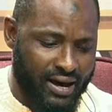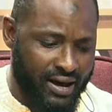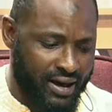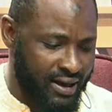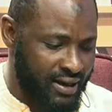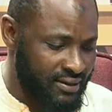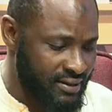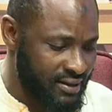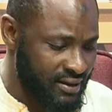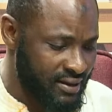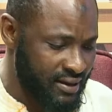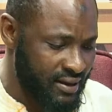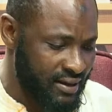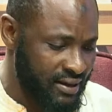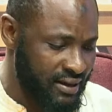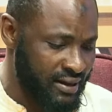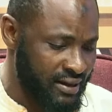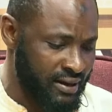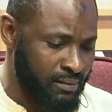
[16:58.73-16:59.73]
a
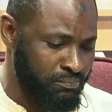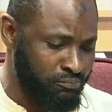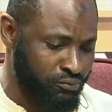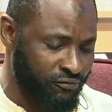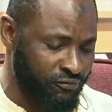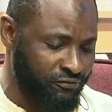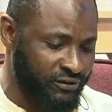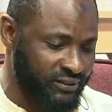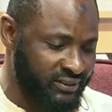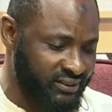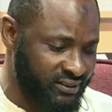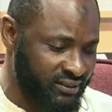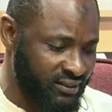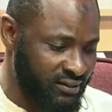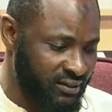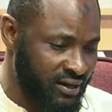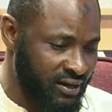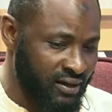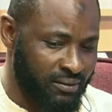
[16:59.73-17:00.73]
year prophecy.
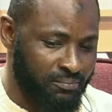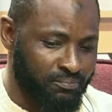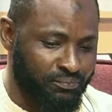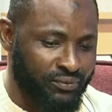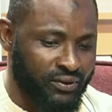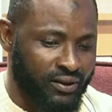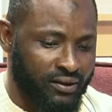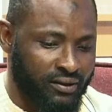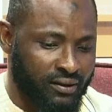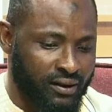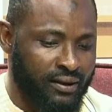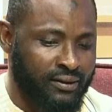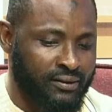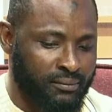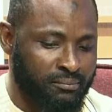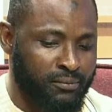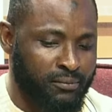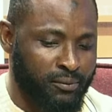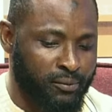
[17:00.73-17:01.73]
We are.
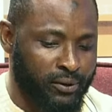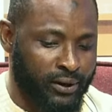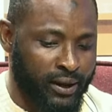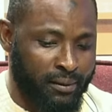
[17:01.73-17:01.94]
But